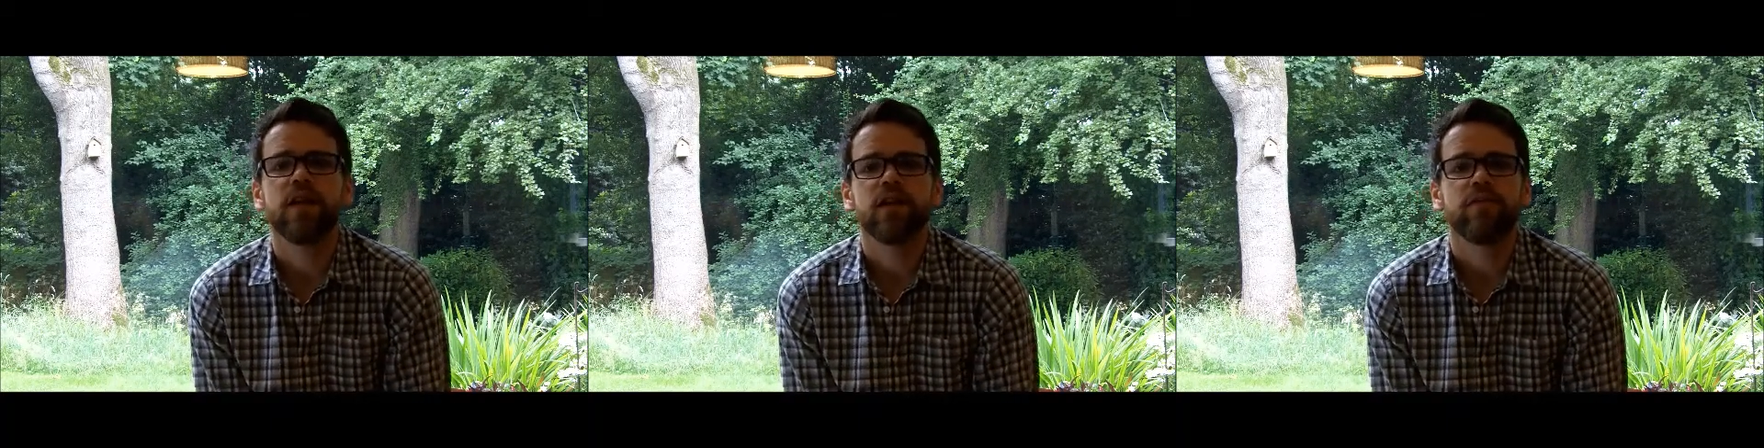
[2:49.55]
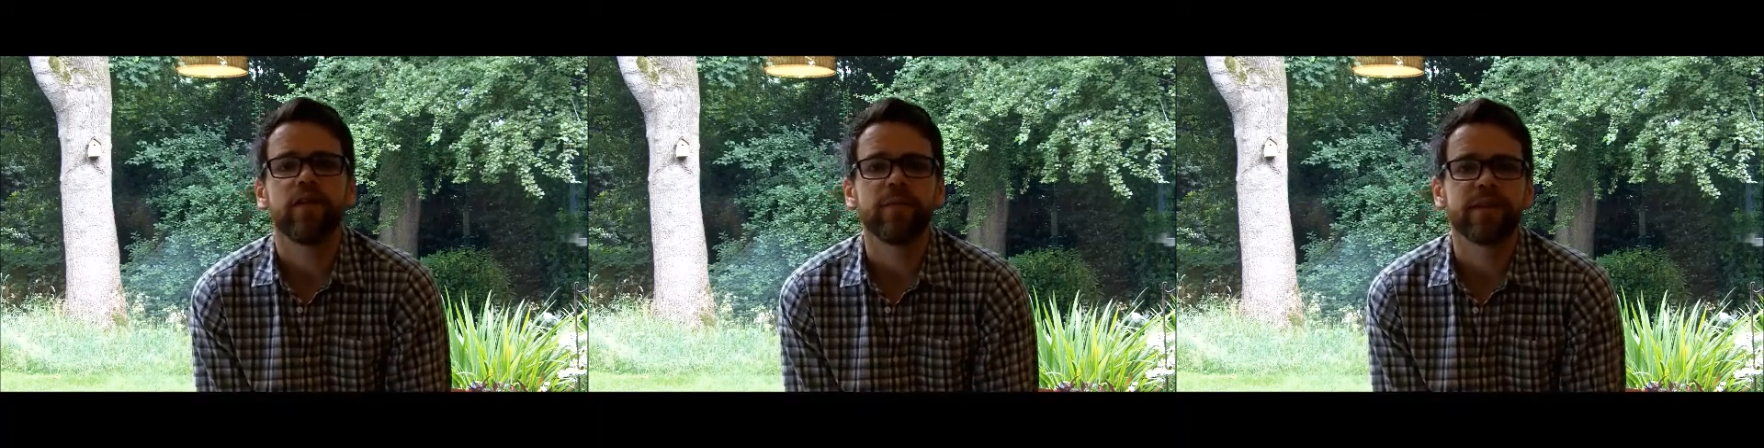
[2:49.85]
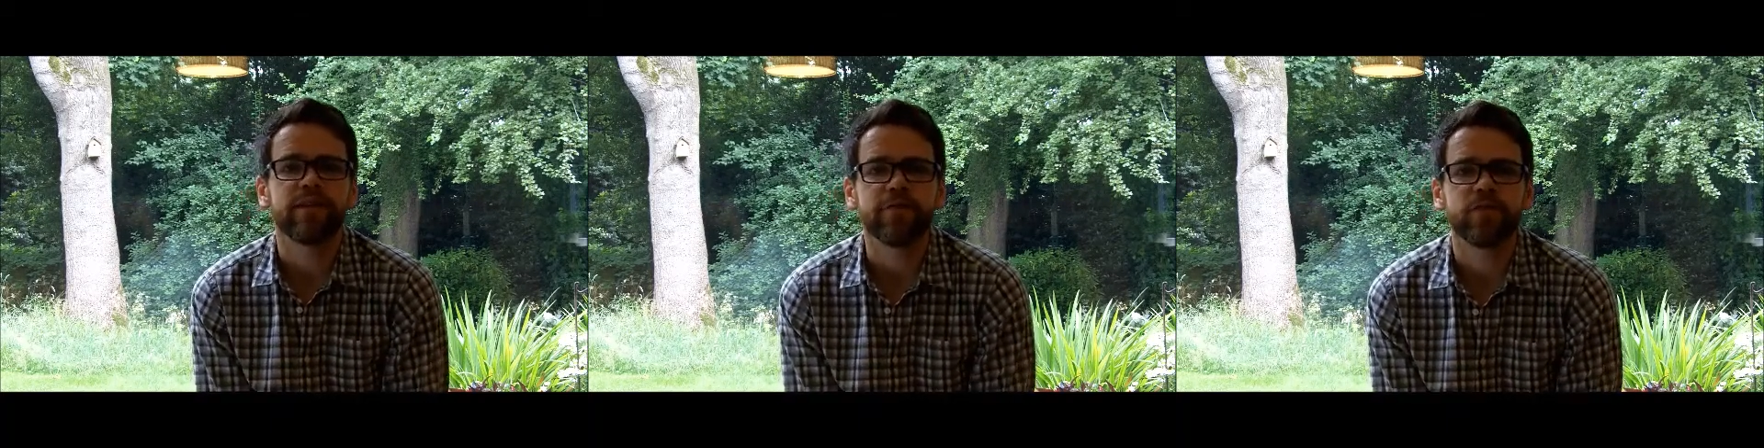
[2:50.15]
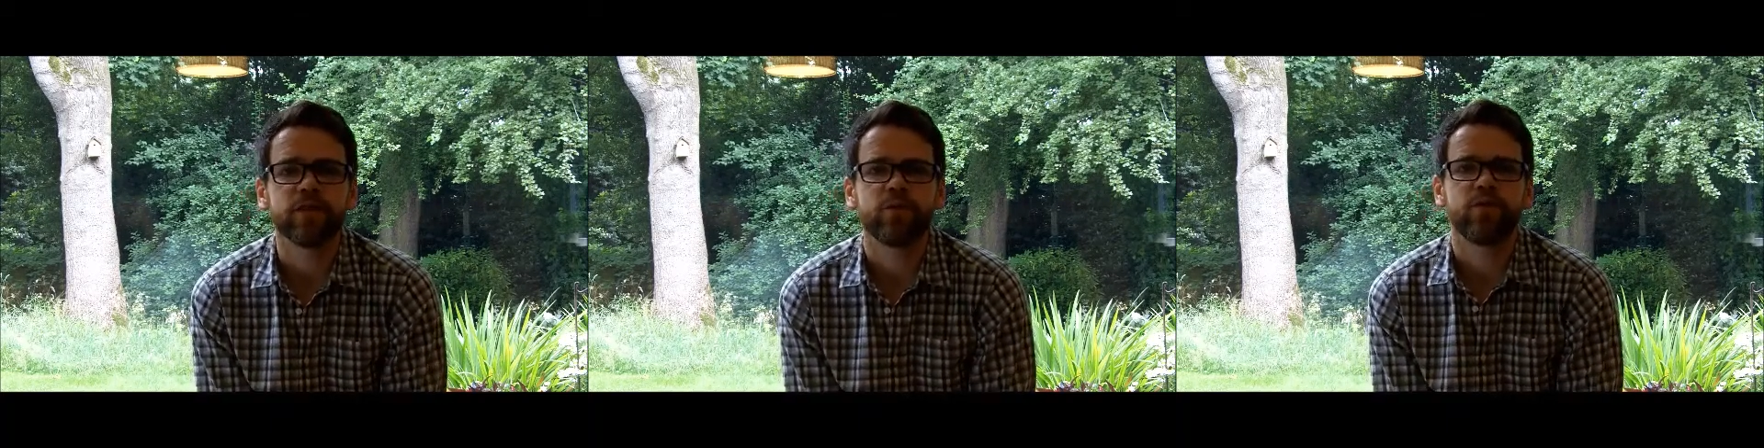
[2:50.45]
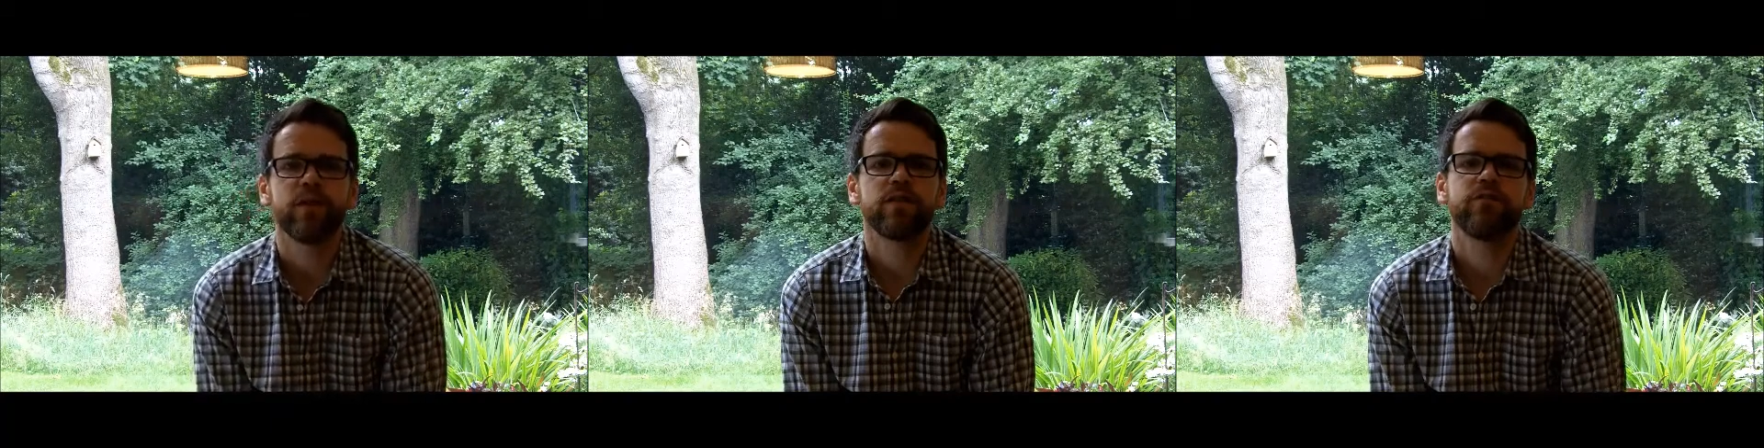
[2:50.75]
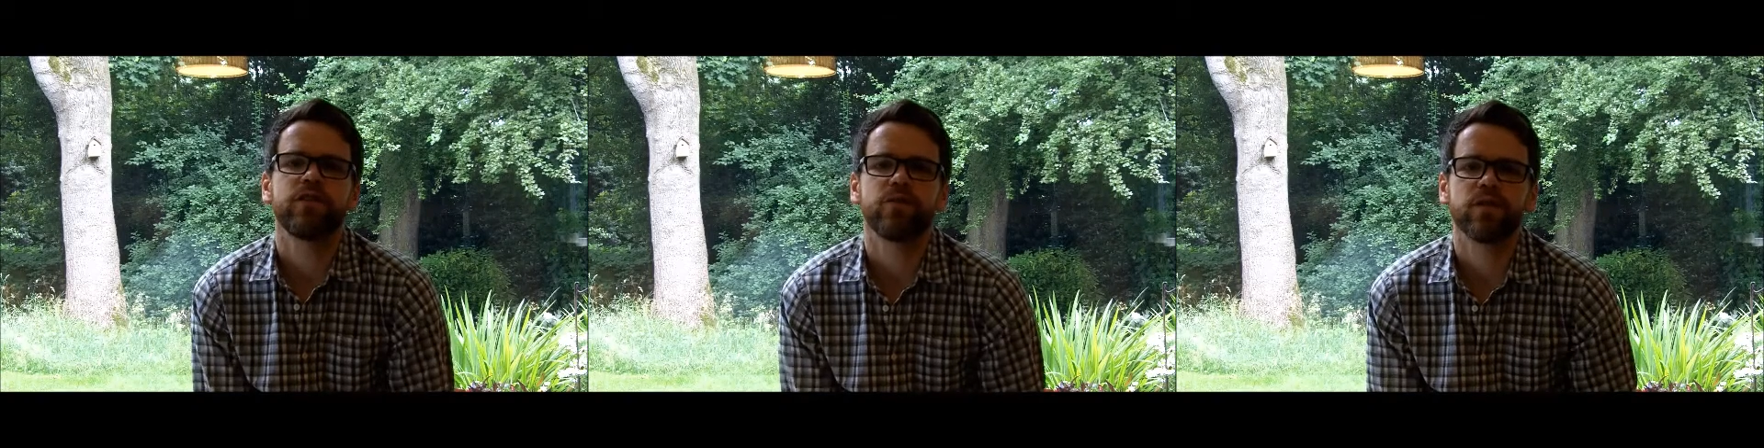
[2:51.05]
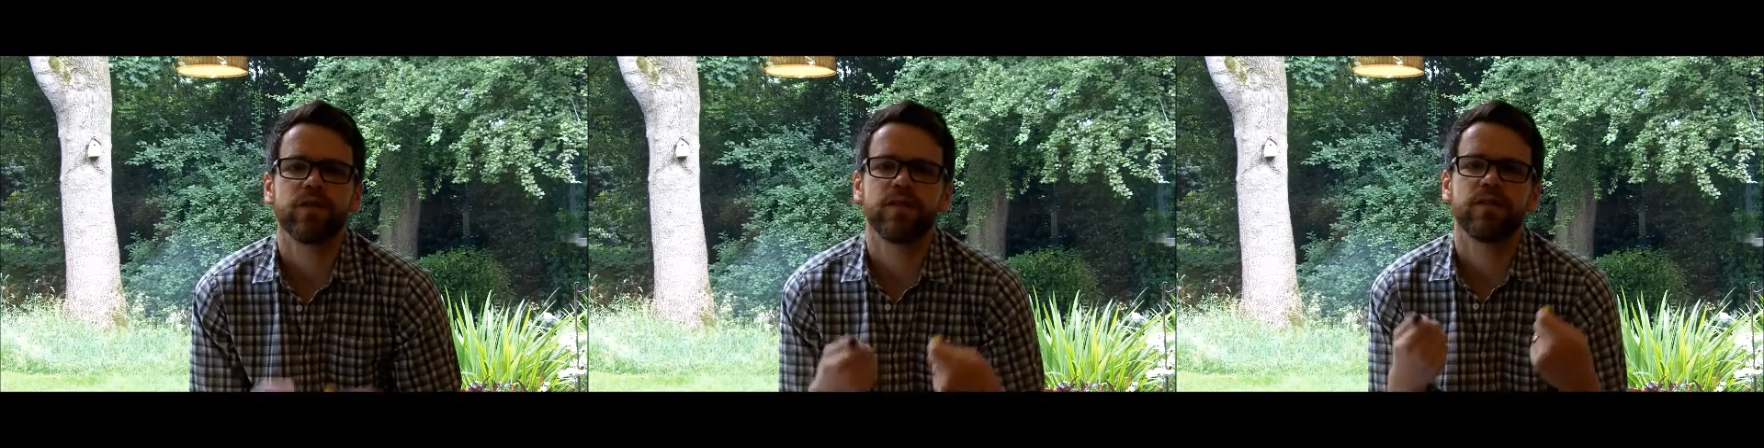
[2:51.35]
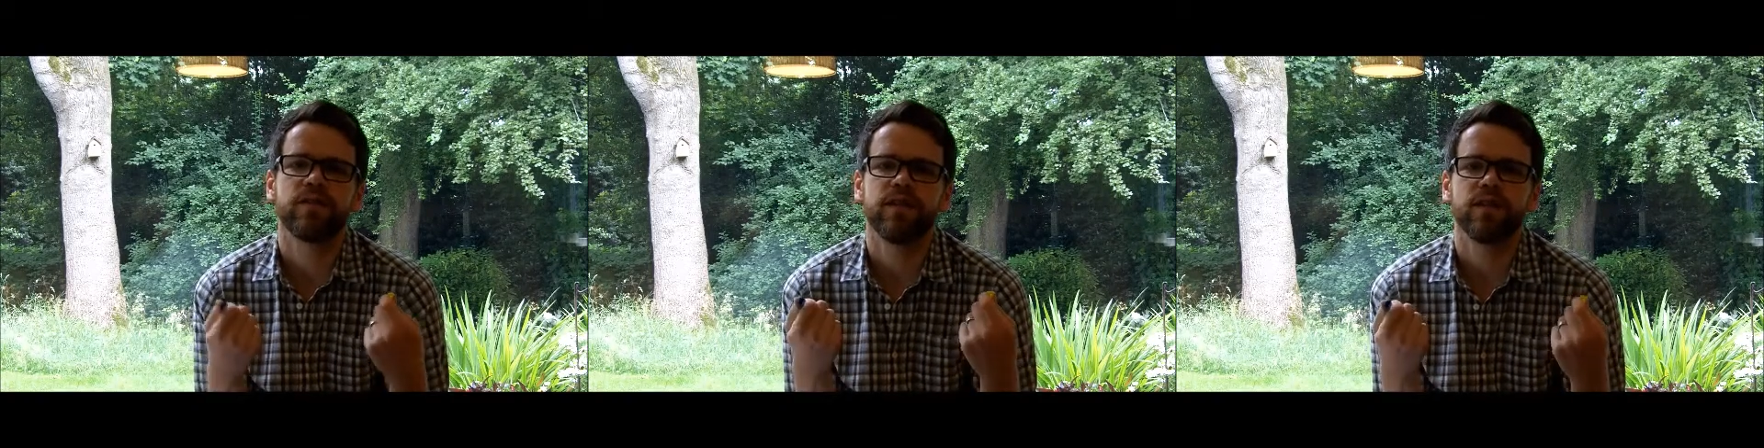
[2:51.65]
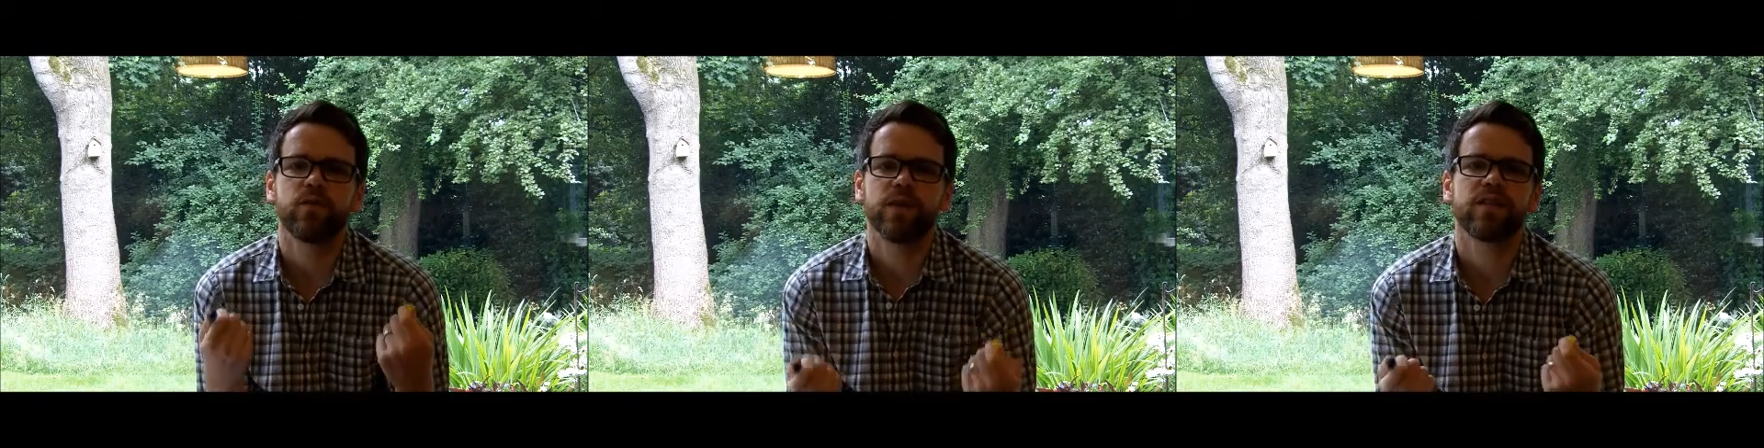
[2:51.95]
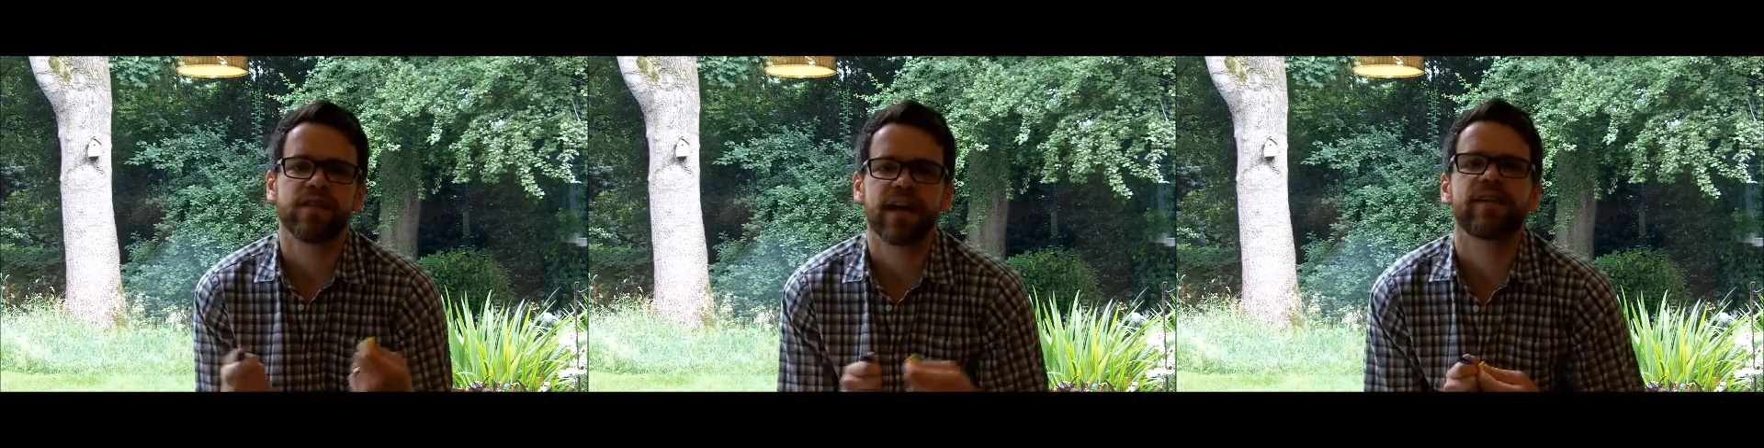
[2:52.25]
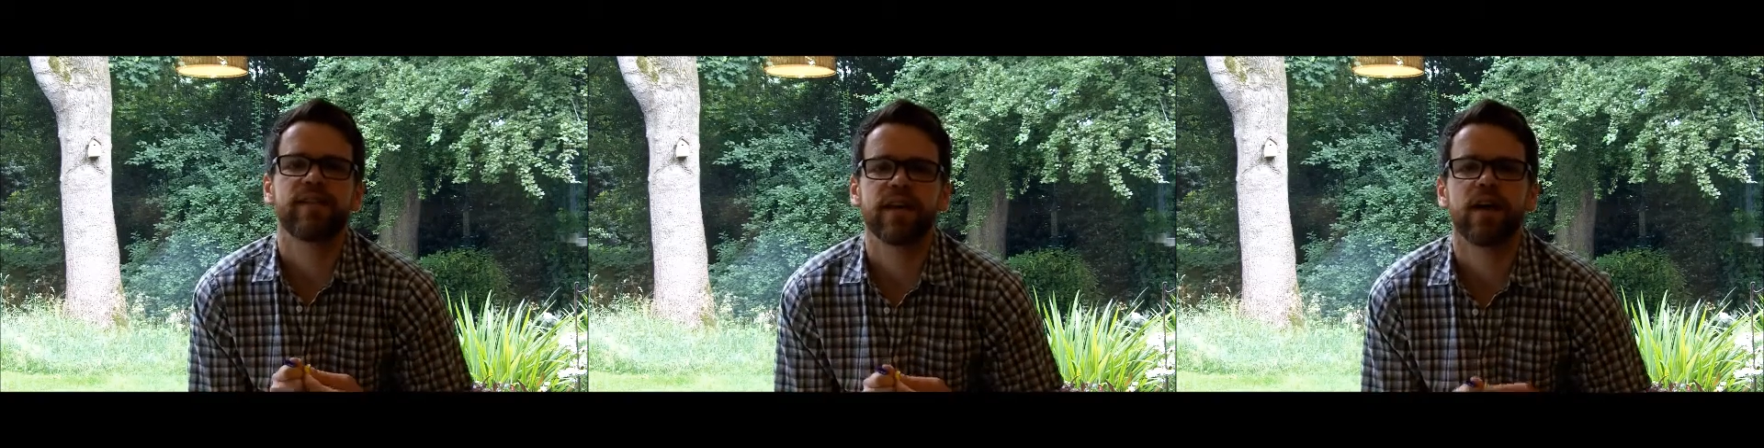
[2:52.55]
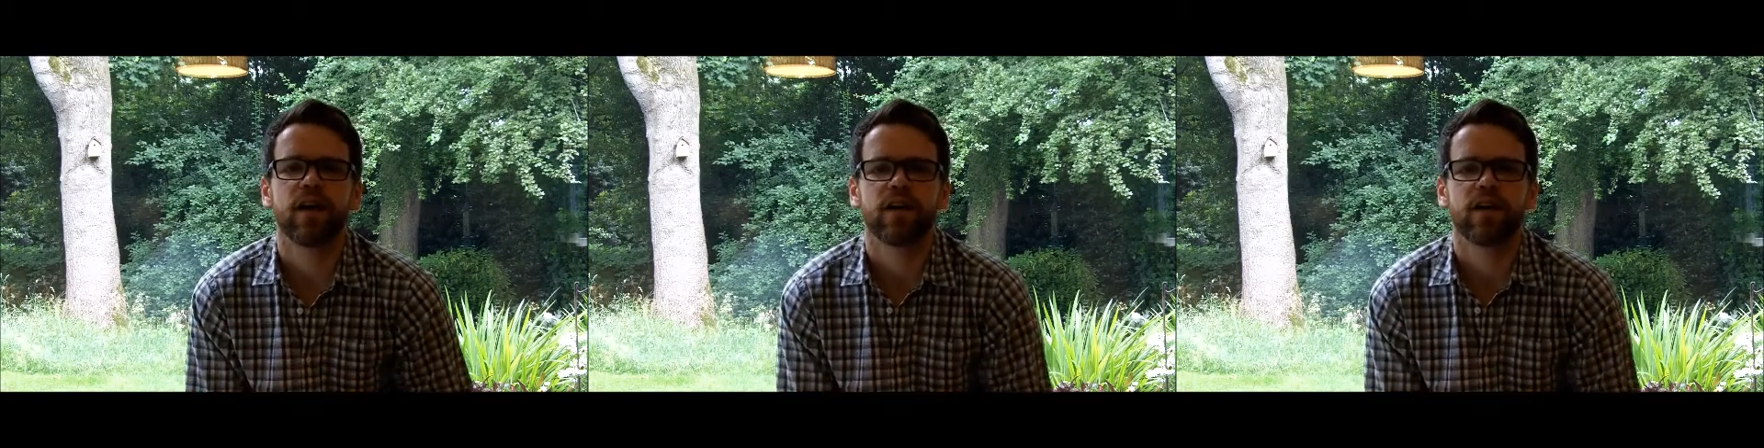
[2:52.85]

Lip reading: a very big difference between individuals is which sex they are,